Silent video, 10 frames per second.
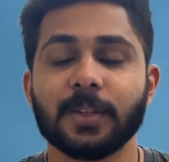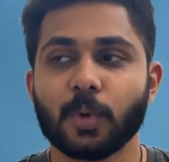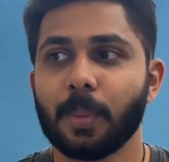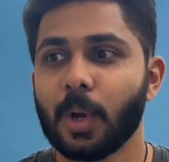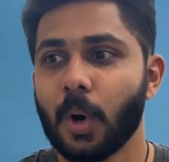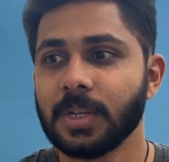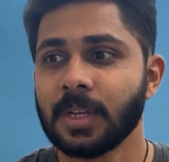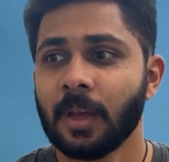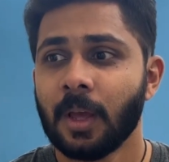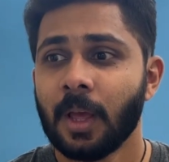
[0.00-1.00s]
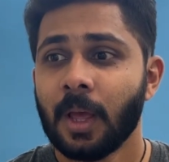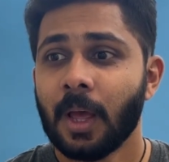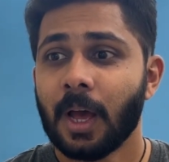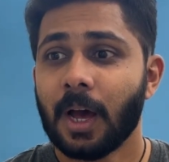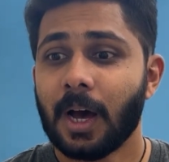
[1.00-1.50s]
So because
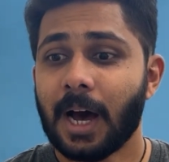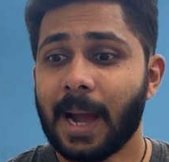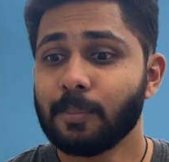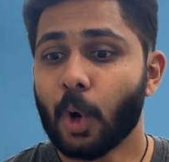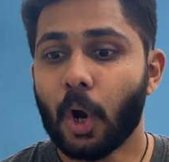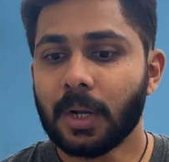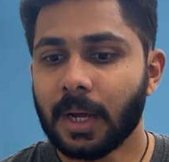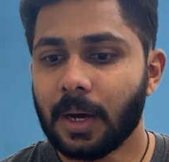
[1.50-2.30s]
I'm not